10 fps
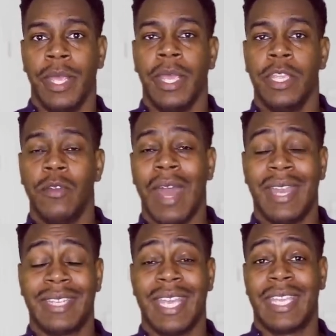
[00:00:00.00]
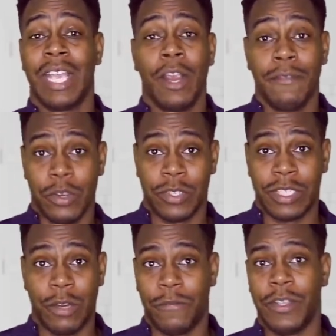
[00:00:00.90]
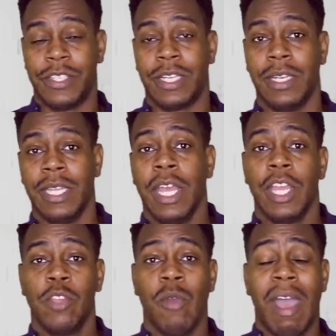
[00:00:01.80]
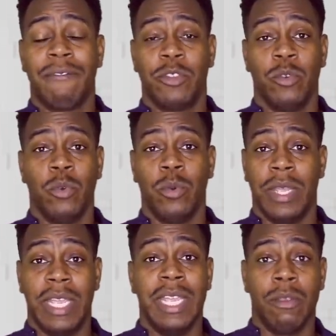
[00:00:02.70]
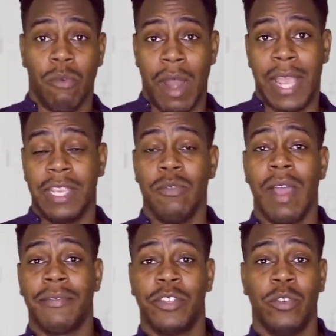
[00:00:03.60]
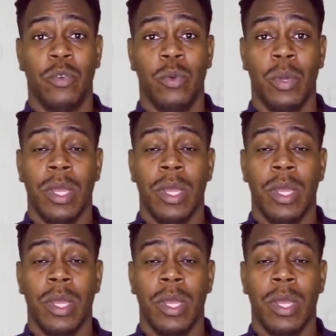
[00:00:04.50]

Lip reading: You got to take care of yourself physically. You have to eat right. You have to